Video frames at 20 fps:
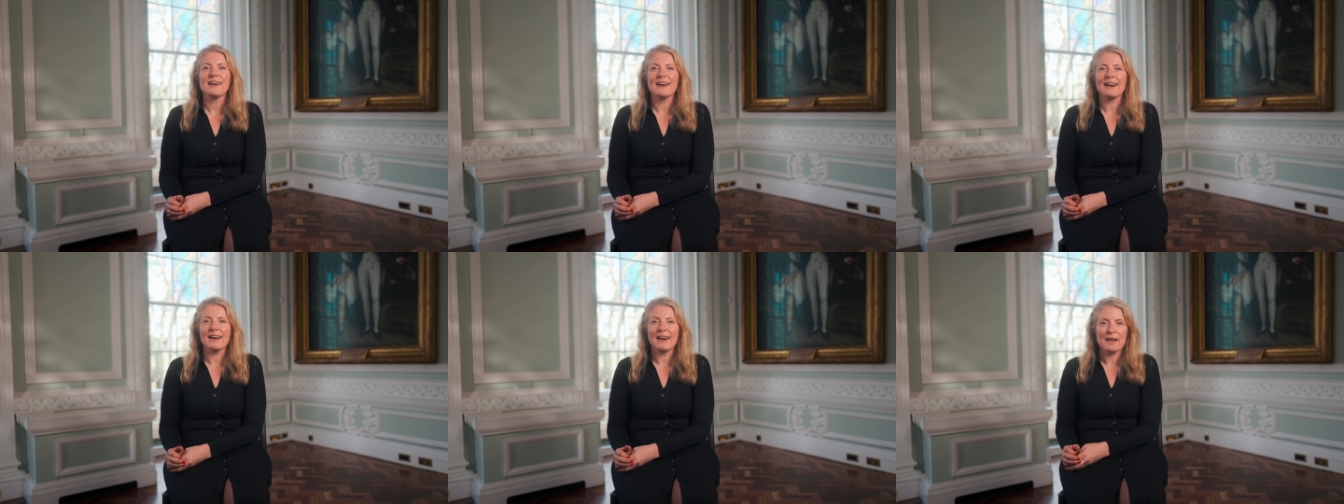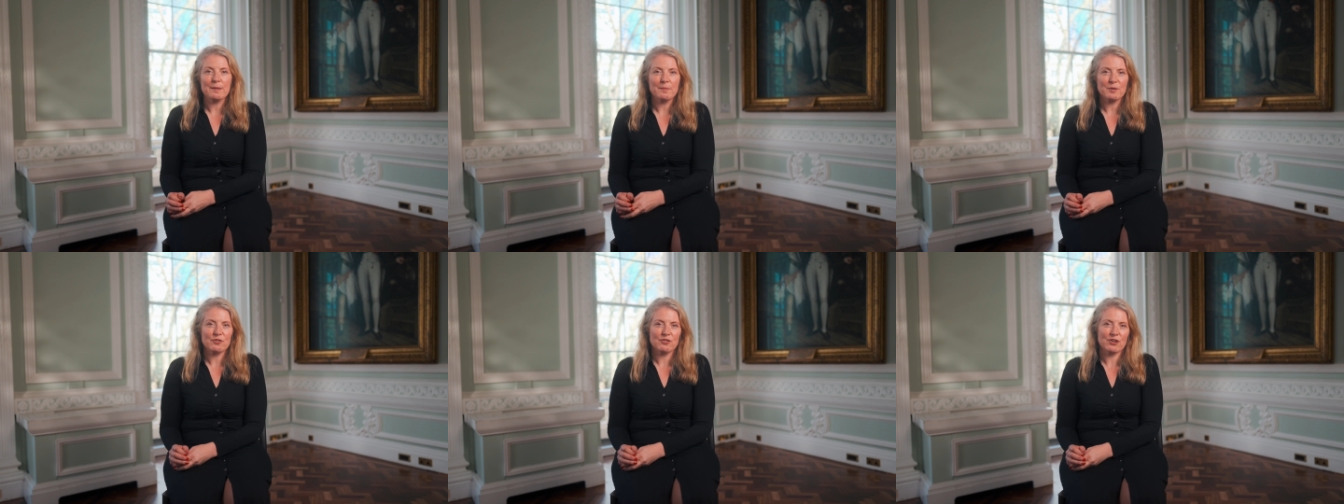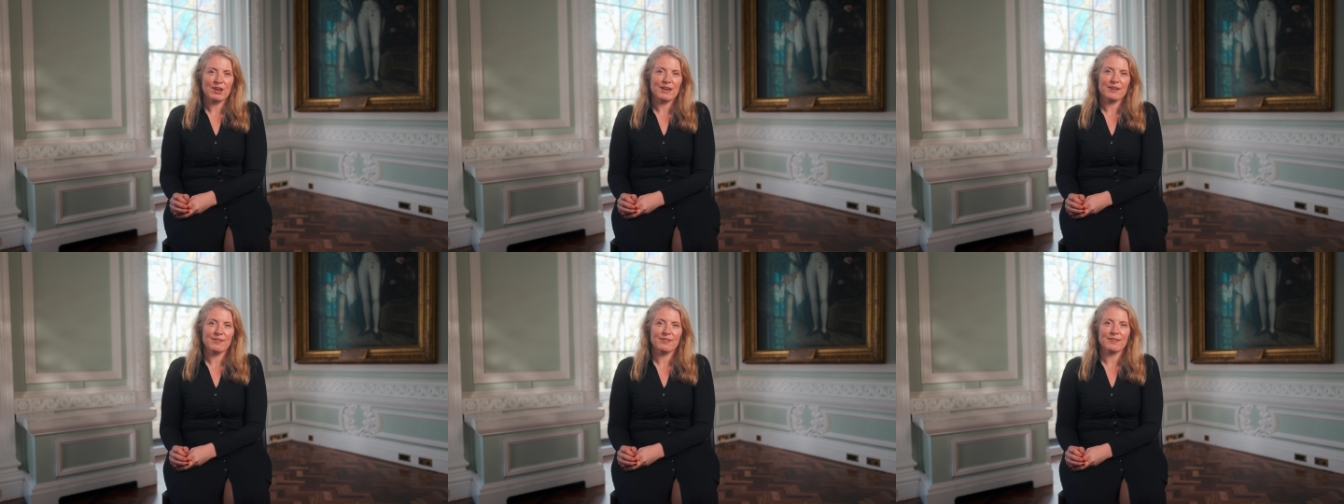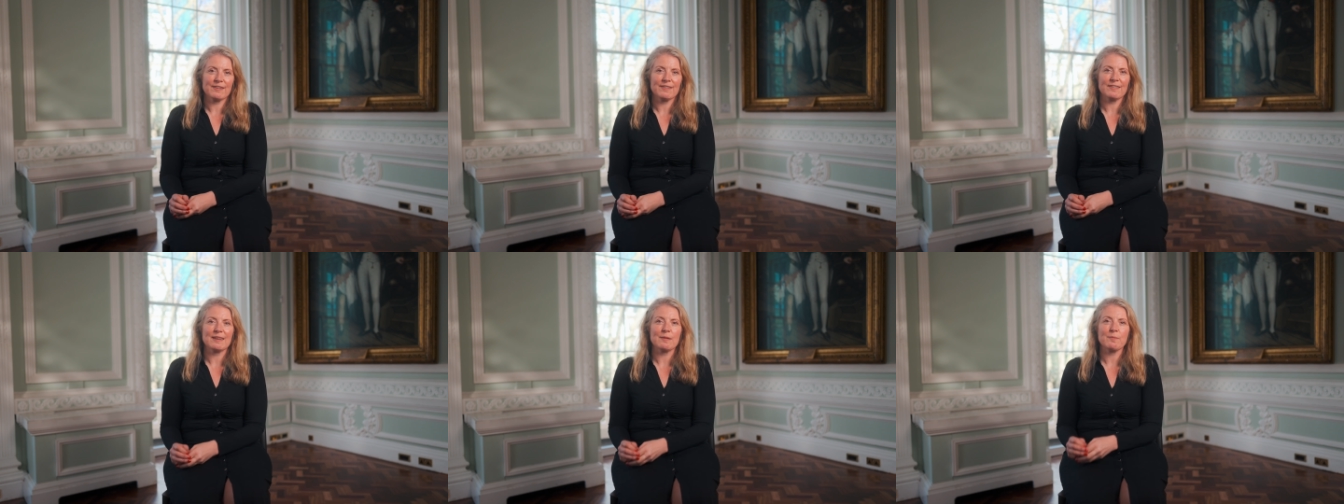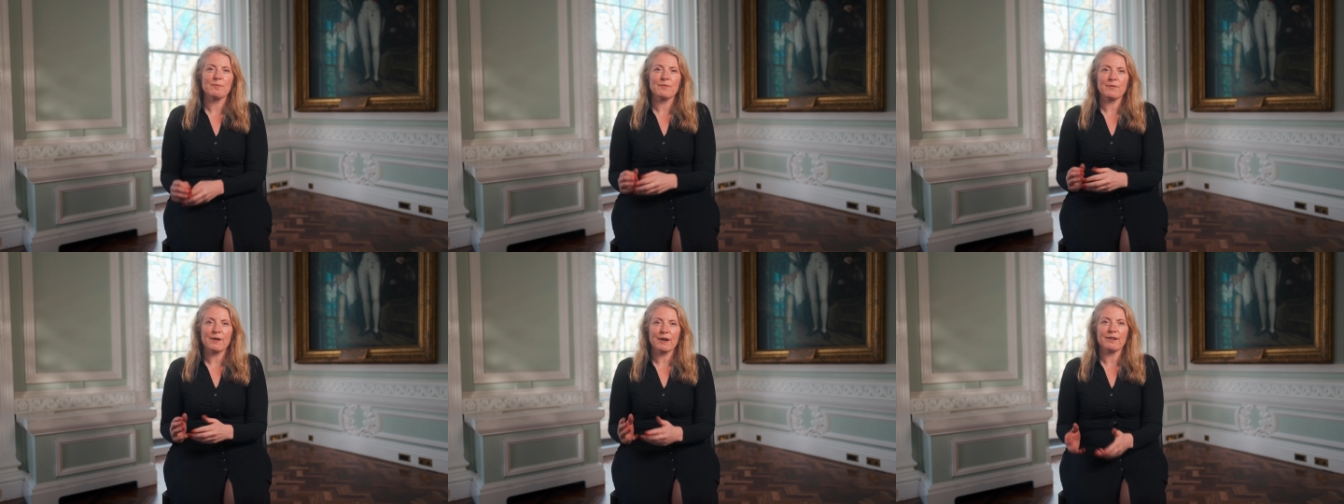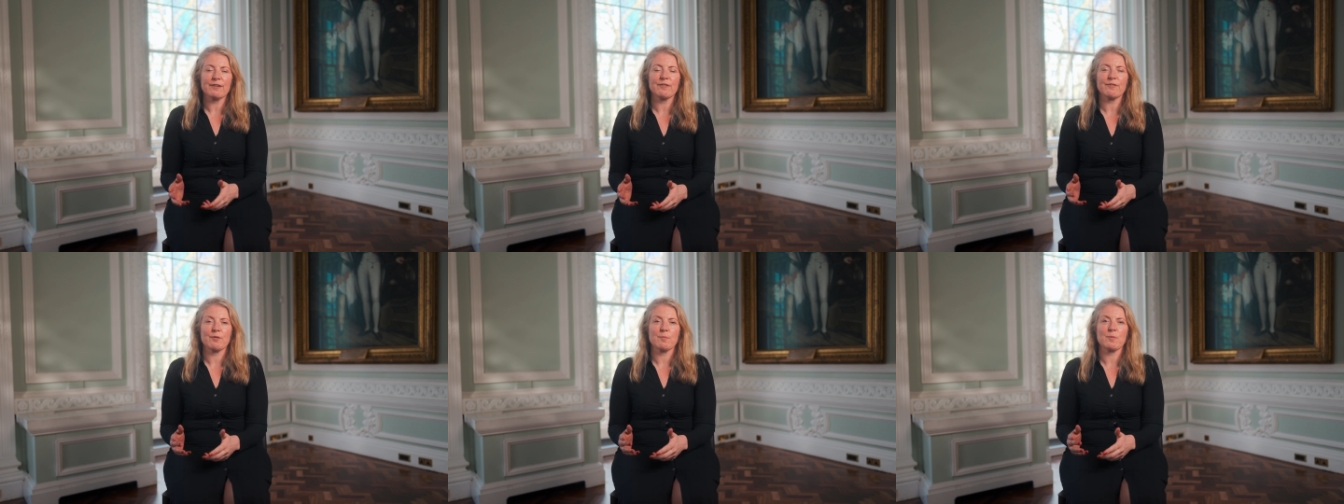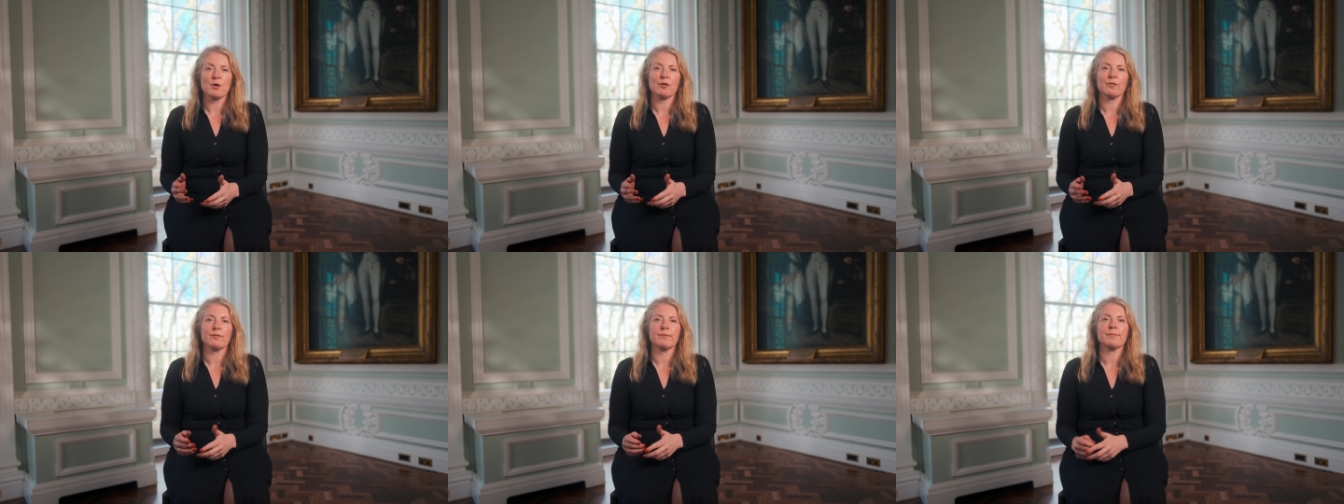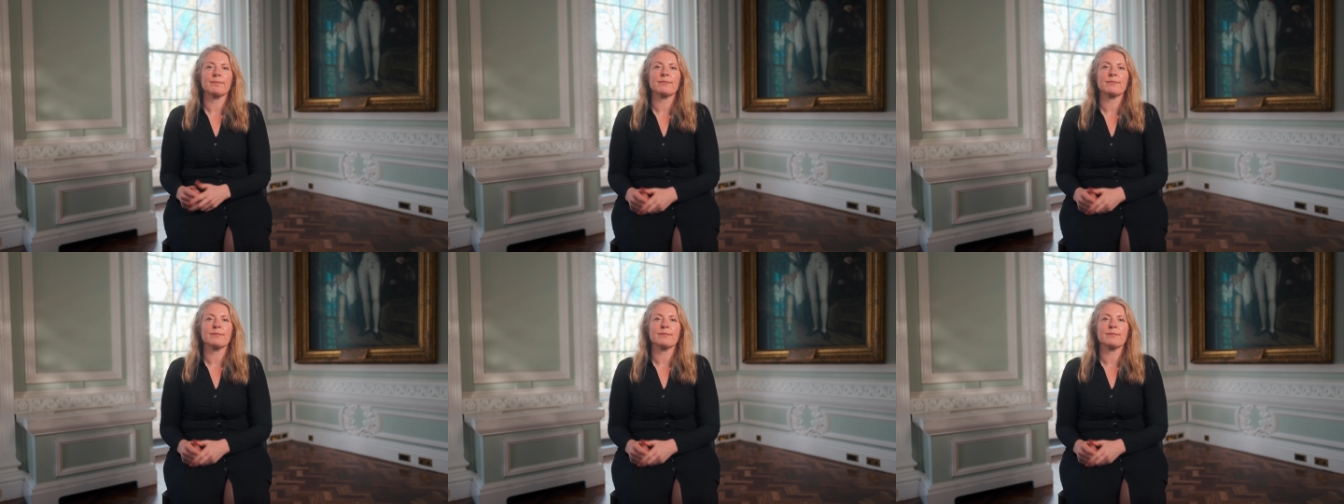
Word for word: climate change can seem very remote,